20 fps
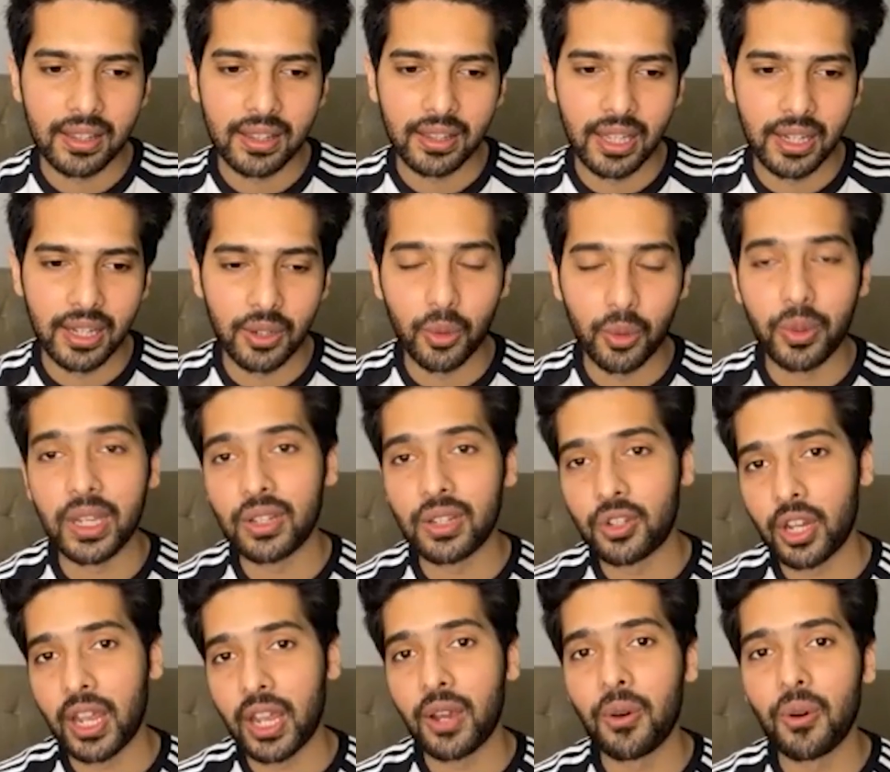then doing
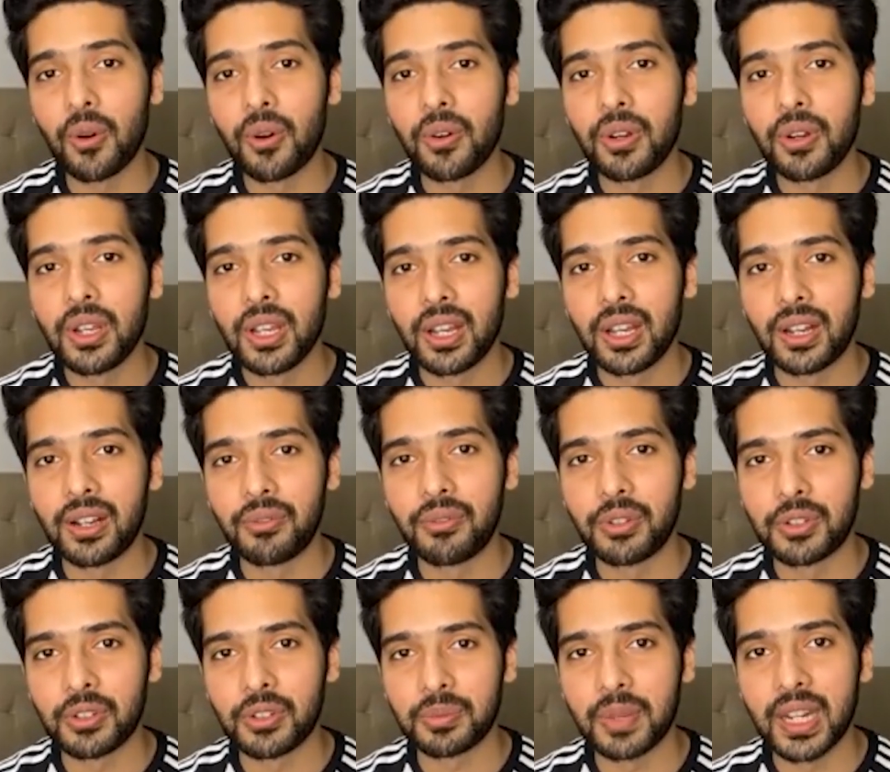Jai Ho, uh,
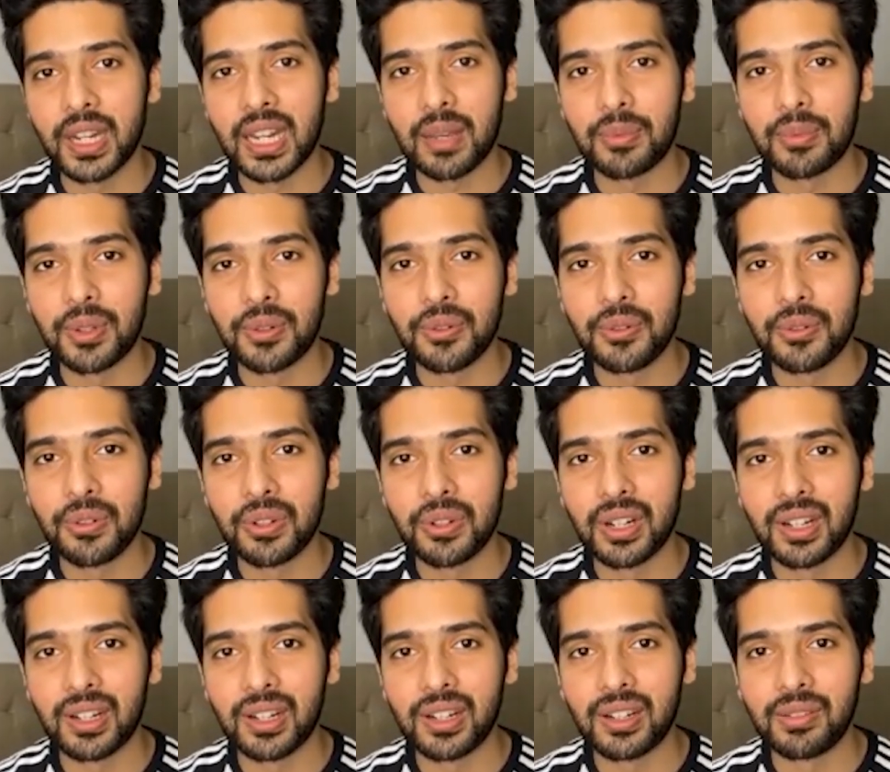which was my debut,
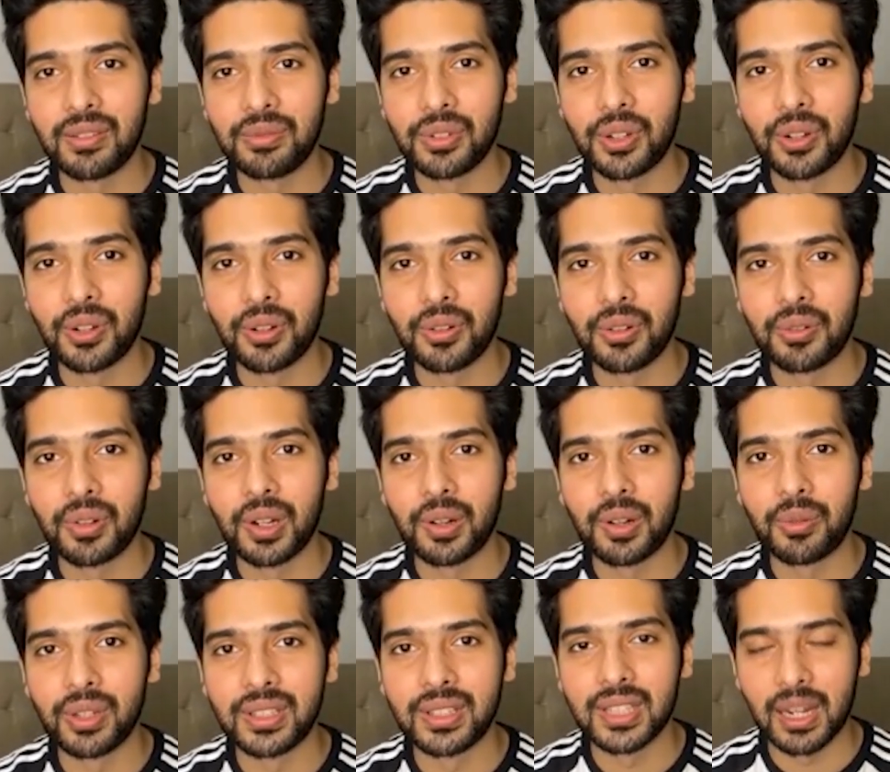uh, you know, uh,
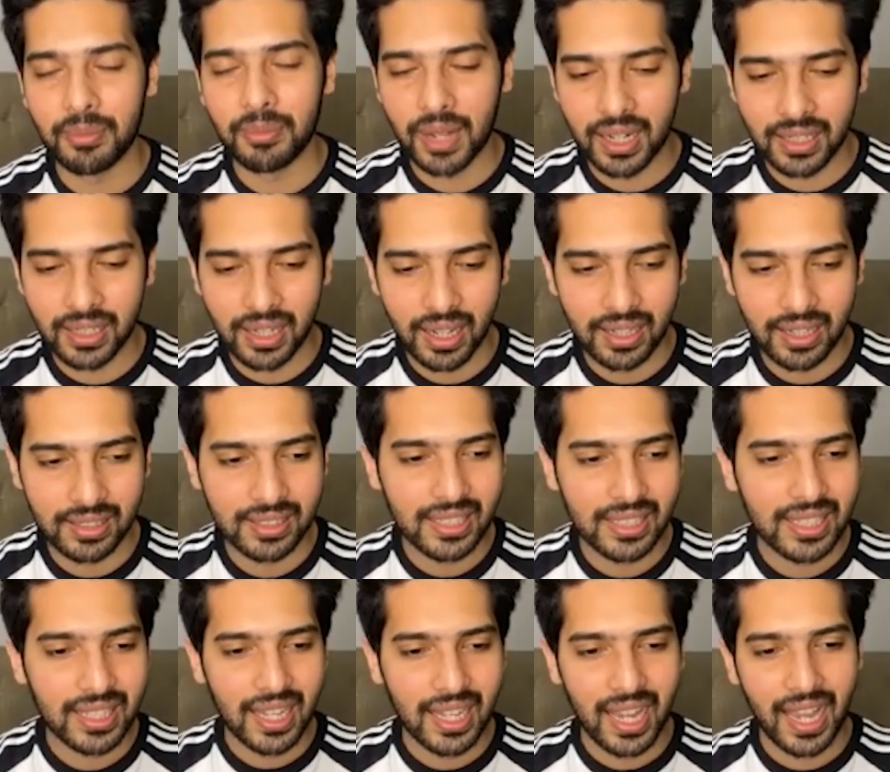with Salman Khan.
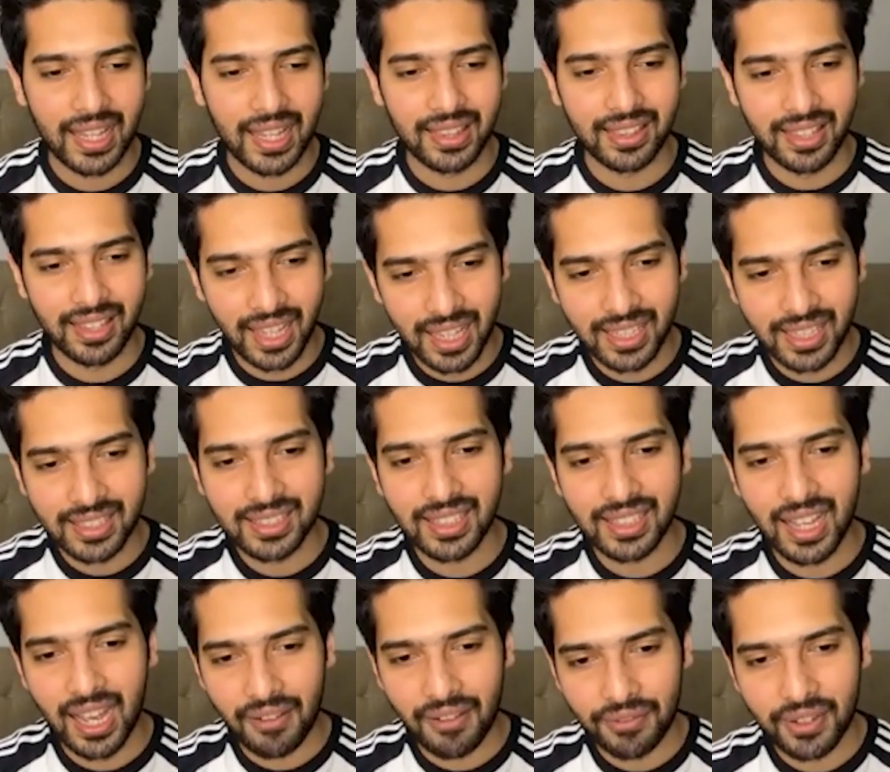And then
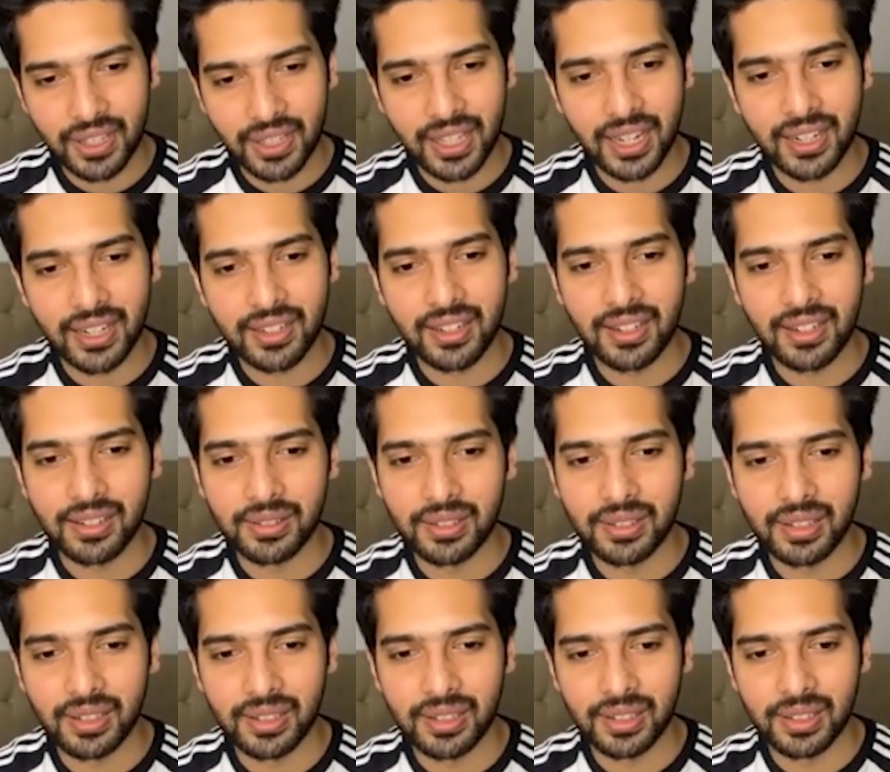after that,
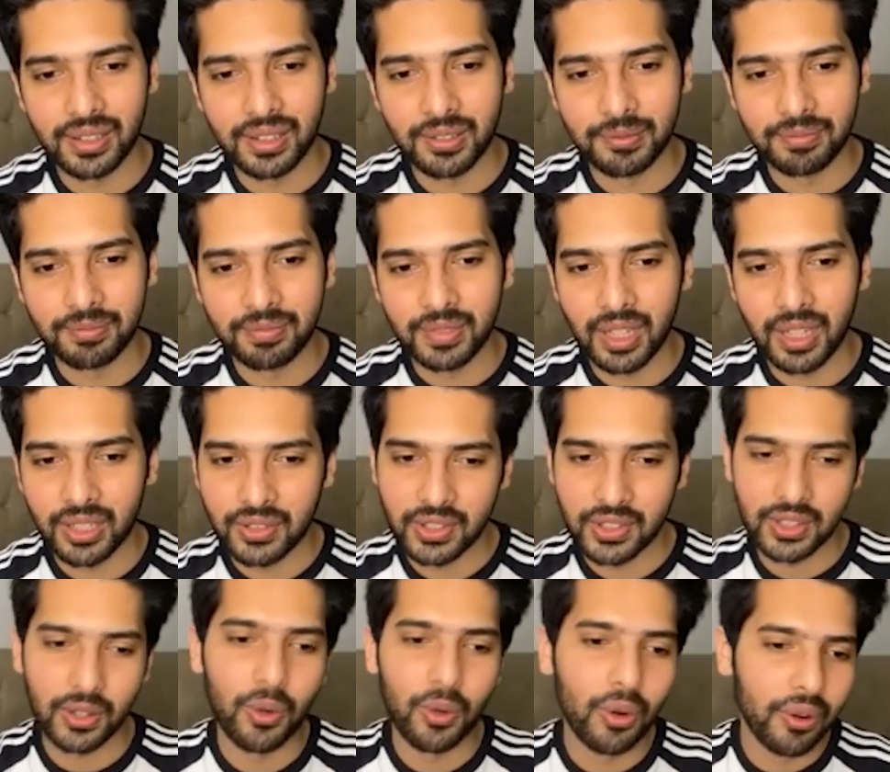uh, a
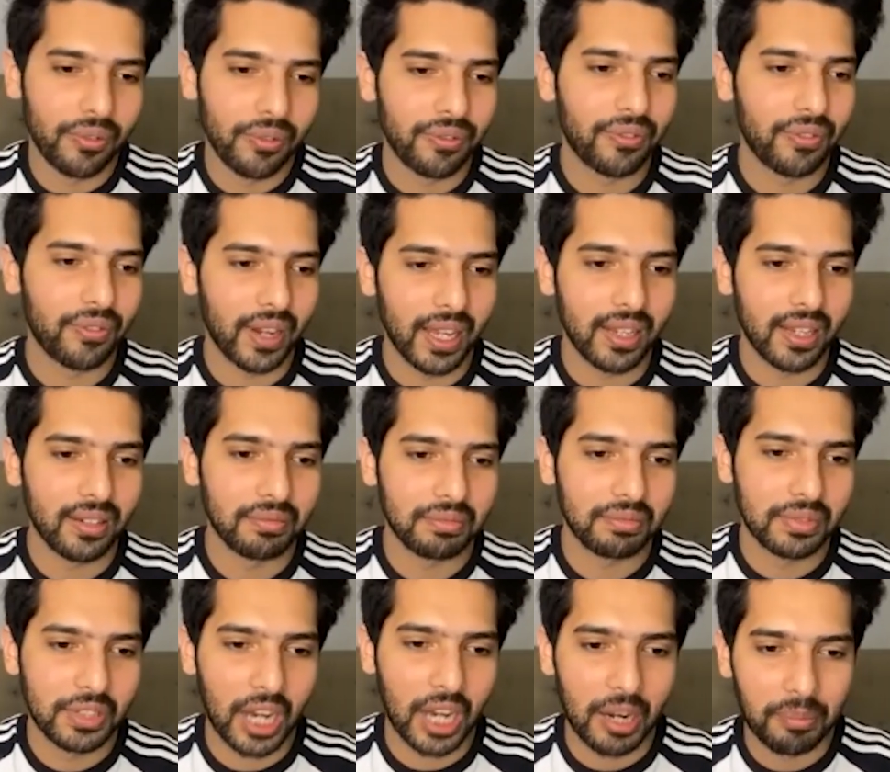slew of like
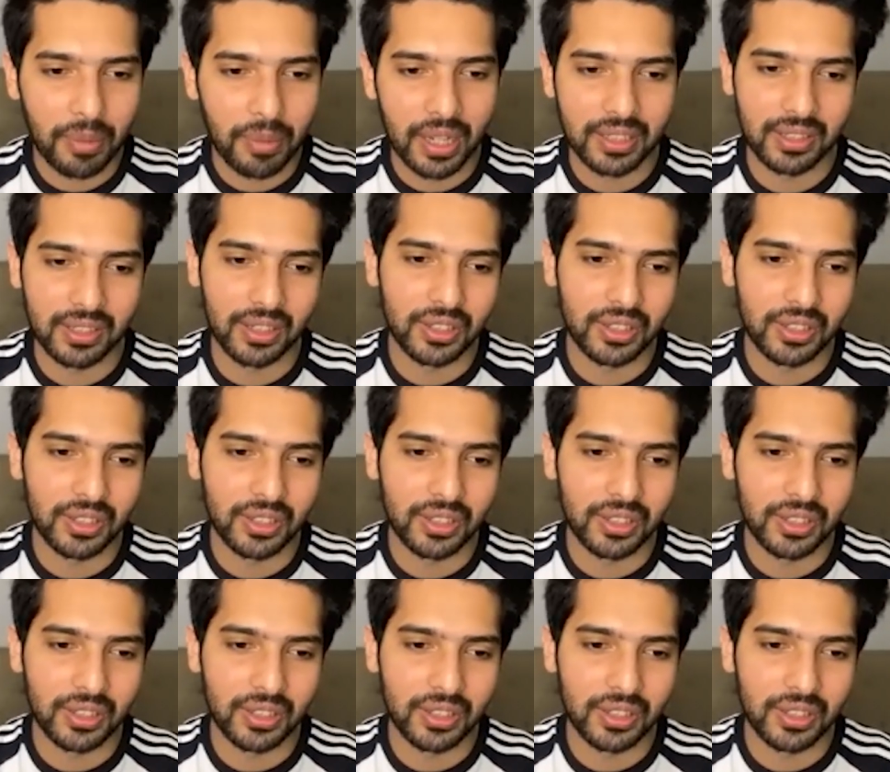chartbuster